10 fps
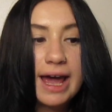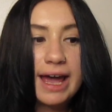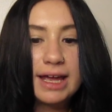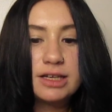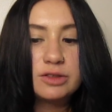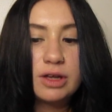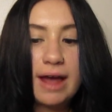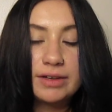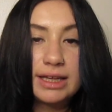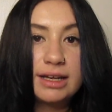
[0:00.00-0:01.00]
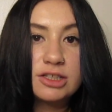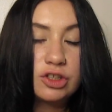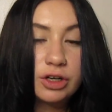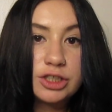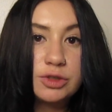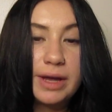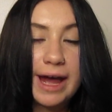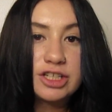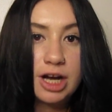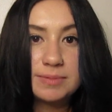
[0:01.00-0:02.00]
and everything is starting to
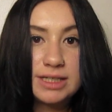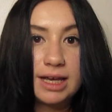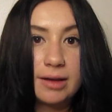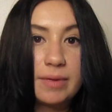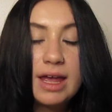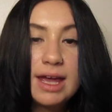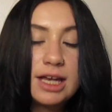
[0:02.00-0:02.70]
catch up to him